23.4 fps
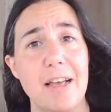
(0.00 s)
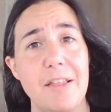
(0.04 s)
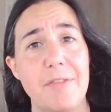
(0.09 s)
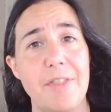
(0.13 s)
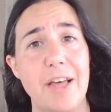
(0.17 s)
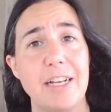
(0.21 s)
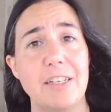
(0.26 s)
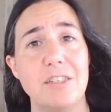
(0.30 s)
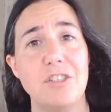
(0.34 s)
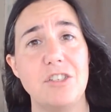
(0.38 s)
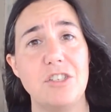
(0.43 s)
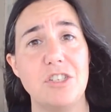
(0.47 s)

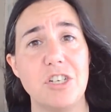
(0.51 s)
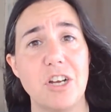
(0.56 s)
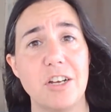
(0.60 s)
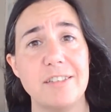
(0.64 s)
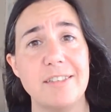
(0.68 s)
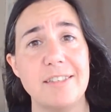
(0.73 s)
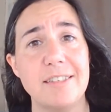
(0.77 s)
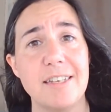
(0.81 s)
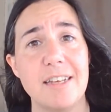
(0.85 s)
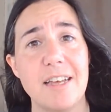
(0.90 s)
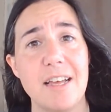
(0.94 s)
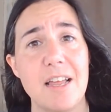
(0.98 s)
that is
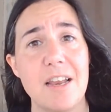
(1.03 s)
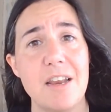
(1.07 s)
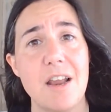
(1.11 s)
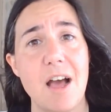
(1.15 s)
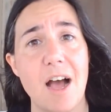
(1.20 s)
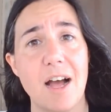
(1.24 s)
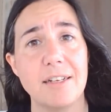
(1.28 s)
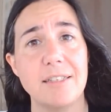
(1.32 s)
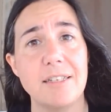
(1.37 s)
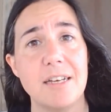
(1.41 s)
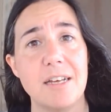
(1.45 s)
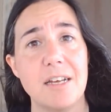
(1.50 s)
just
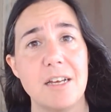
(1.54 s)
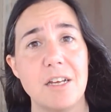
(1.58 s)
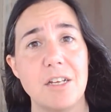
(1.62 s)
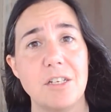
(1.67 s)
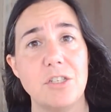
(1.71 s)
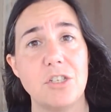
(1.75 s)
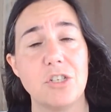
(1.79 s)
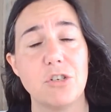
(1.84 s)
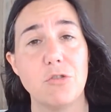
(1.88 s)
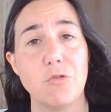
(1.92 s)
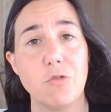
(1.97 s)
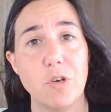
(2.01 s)
not
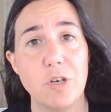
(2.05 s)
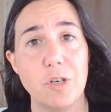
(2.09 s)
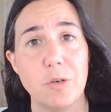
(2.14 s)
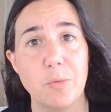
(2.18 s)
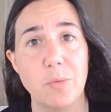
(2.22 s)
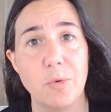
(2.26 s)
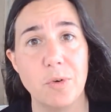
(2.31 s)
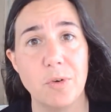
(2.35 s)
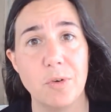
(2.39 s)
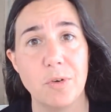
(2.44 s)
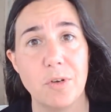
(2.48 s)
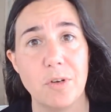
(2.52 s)

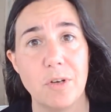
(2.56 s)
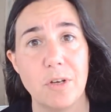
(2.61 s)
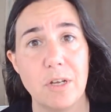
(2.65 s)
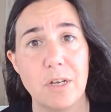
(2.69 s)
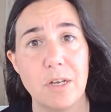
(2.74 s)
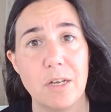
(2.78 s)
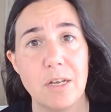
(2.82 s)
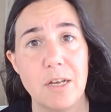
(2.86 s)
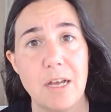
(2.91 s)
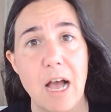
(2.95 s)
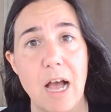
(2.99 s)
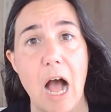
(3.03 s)
true.
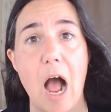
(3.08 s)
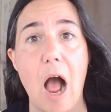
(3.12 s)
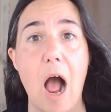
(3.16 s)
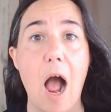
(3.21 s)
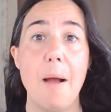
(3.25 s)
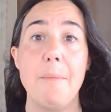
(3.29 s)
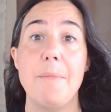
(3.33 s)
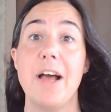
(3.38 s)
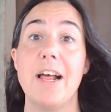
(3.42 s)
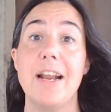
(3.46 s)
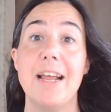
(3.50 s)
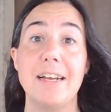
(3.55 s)

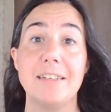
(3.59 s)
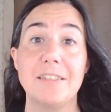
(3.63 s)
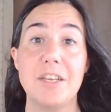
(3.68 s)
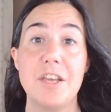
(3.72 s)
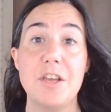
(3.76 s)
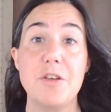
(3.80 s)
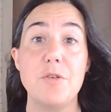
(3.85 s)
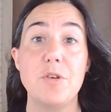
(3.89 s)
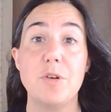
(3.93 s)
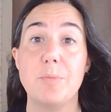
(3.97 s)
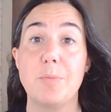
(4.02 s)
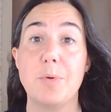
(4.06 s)
I'm not
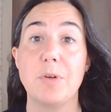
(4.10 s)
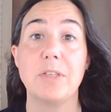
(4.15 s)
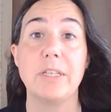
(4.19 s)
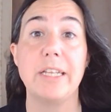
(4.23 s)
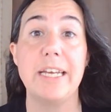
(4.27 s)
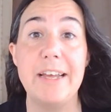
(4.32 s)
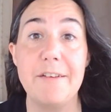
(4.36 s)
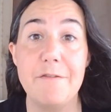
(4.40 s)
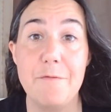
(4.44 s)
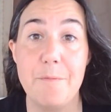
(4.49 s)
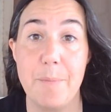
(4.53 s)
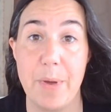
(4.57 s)
asking you to
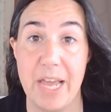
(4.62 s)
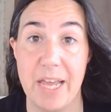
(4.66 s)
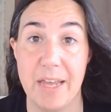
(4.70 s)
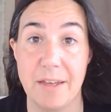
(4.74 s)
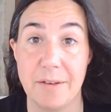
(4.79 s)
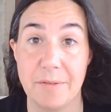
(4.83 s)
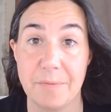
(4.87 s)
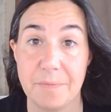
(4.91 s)
believe me.